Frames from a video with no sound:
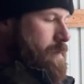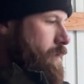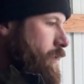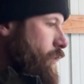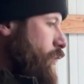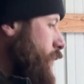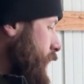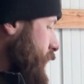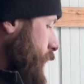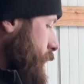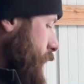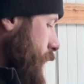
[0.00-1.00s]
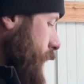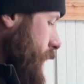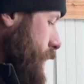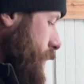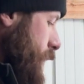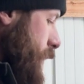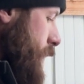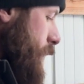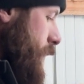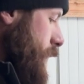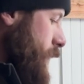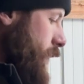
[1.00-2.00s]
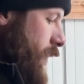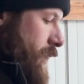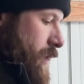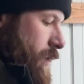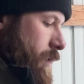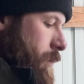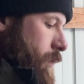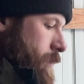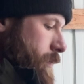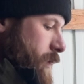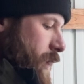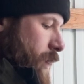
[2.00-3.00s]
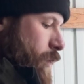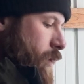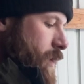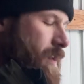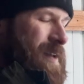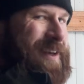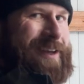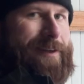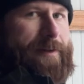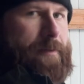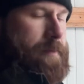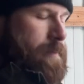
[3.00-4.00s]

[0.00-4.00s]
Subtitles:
So 27 on the last round. Not terrible. Got 1 in the 8.